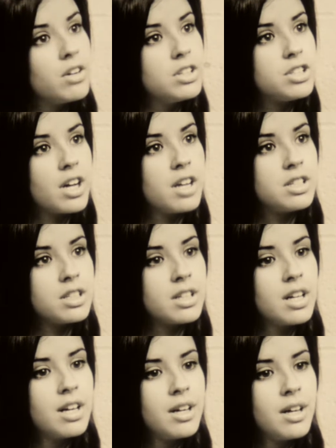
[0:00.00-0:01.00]
judging.
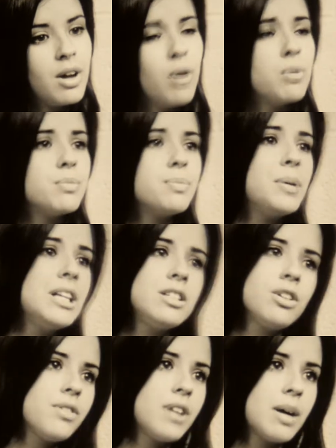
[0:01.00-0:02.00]
Please
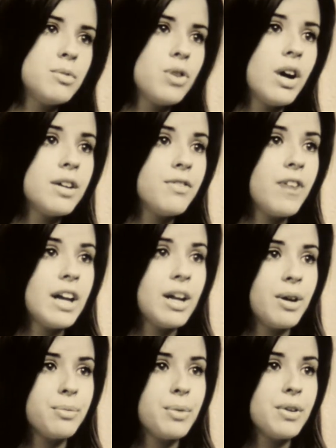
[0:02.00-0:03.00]
don't think I'm trying to find
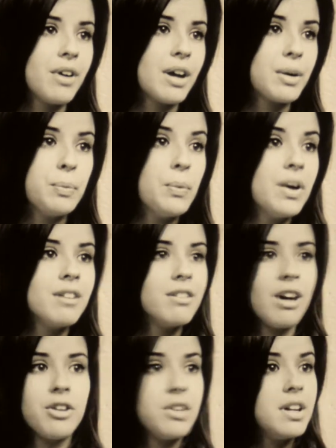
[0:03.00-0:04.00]
out whether I can win or not
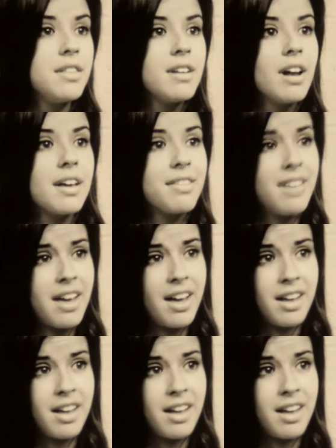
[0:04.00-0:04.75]
or anything like that.